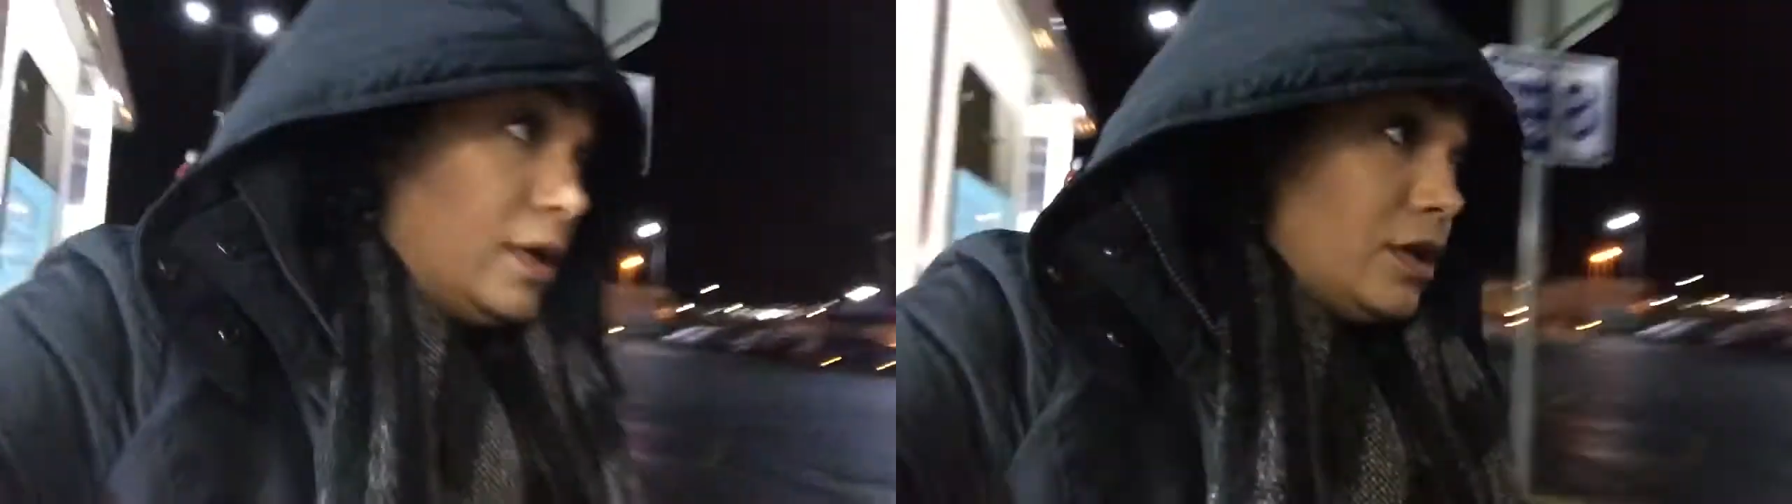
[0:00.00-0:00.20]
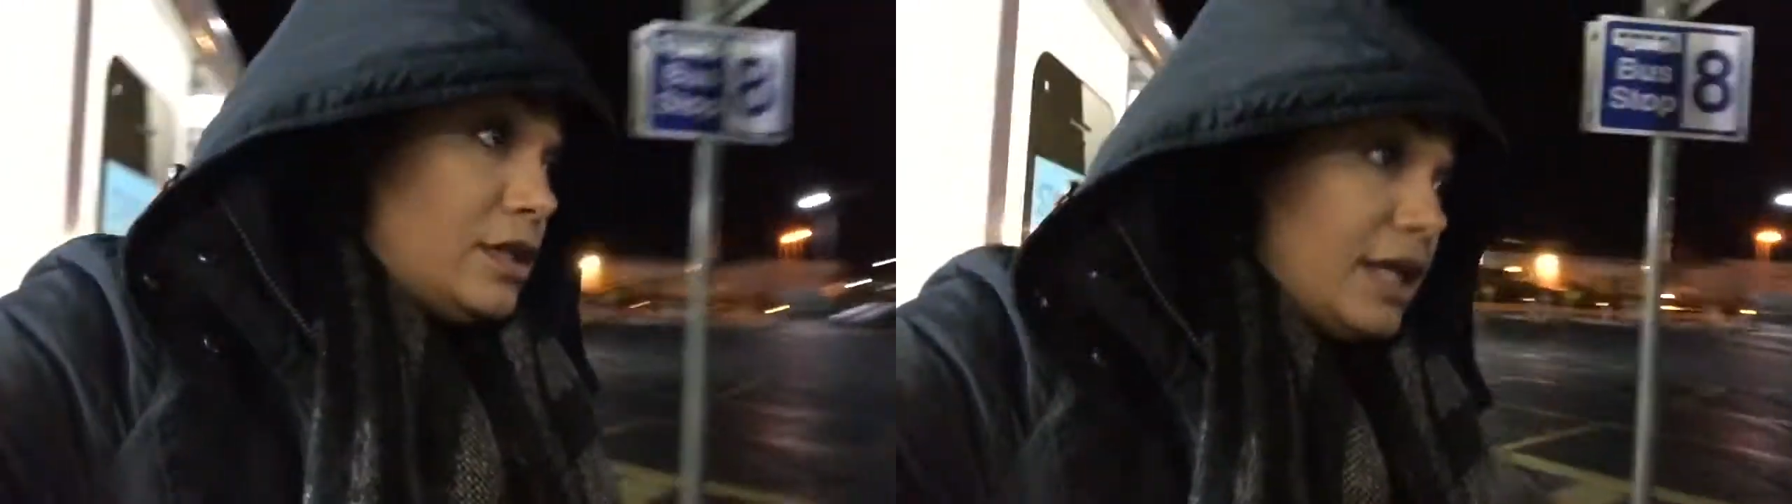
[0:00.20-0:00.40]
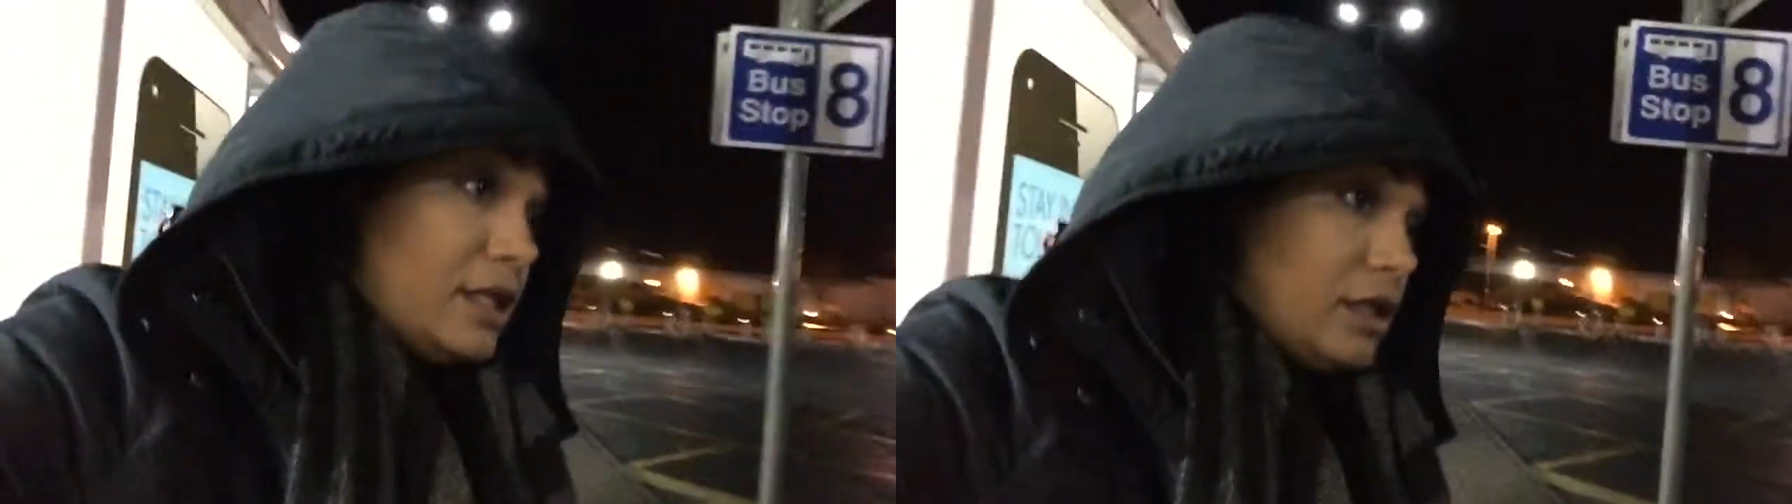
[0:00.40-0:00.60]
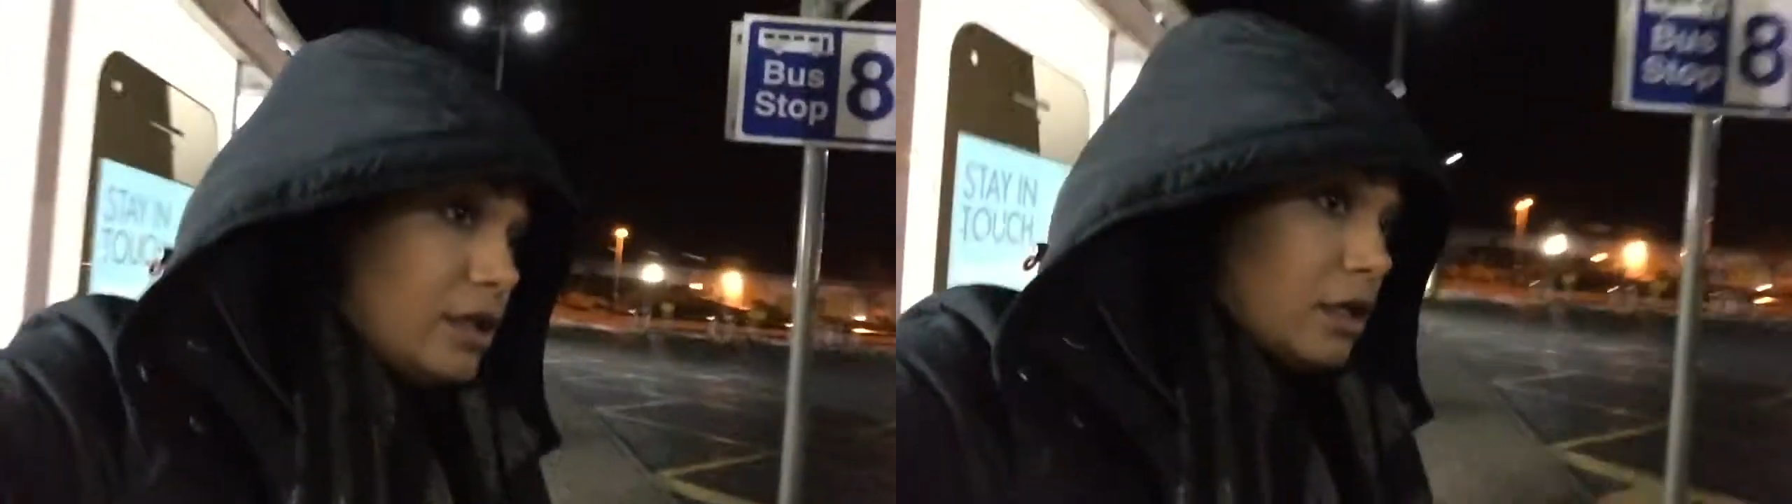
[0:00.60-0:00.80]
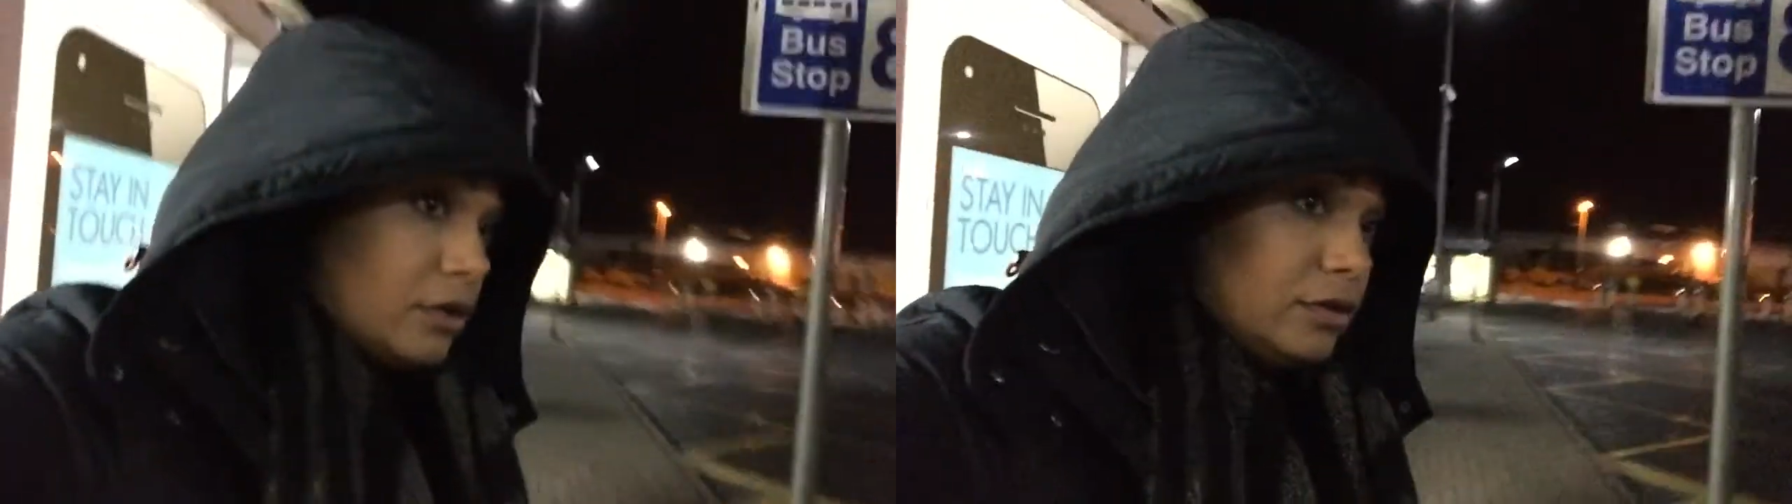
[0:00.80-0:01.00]
we go to London
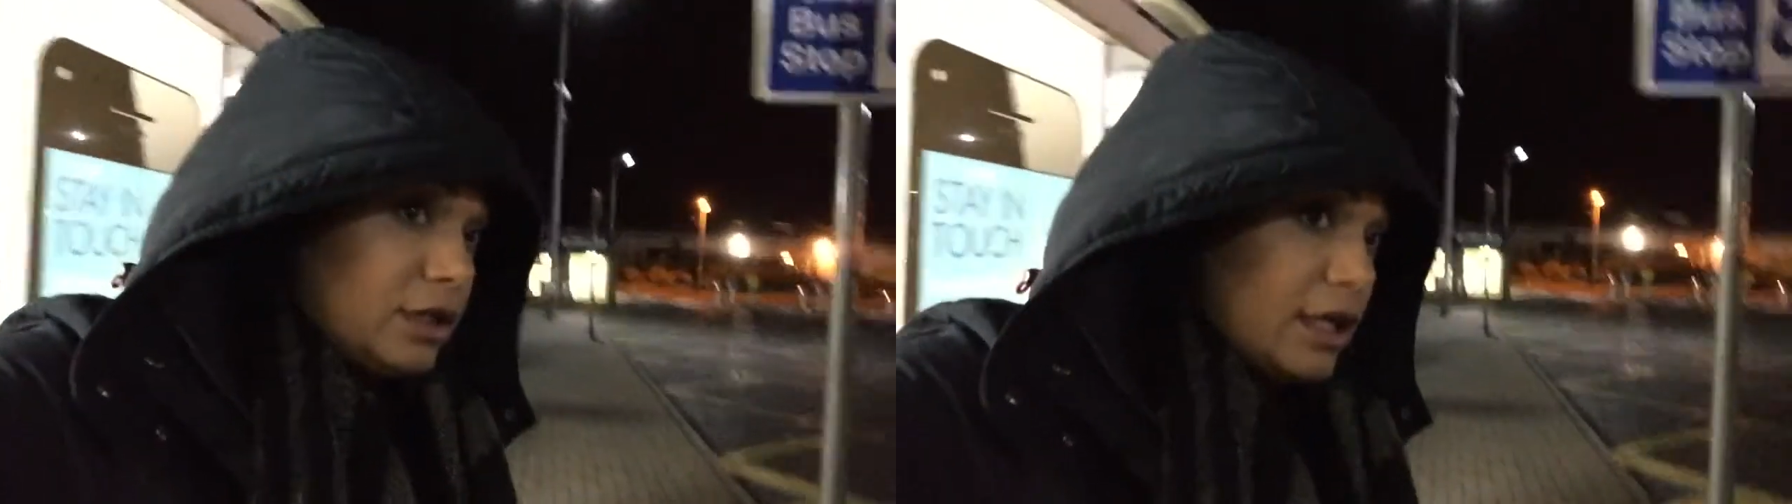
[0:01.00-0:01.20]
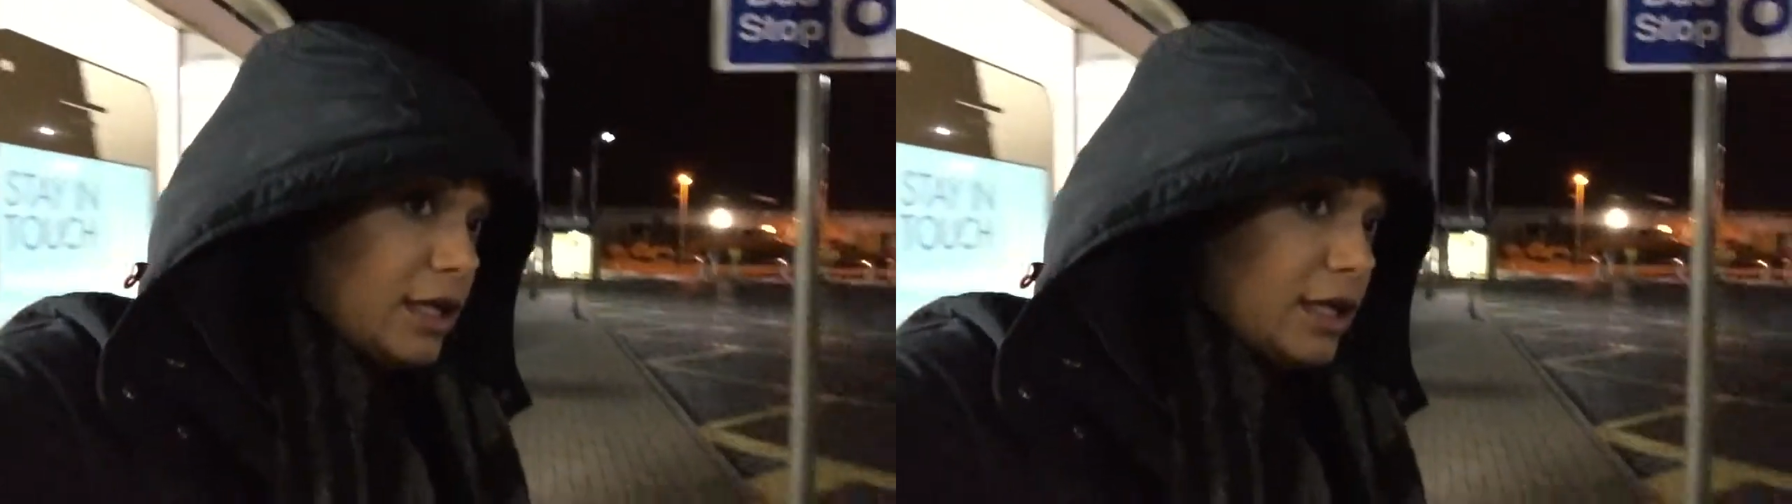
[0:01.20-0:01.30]
though.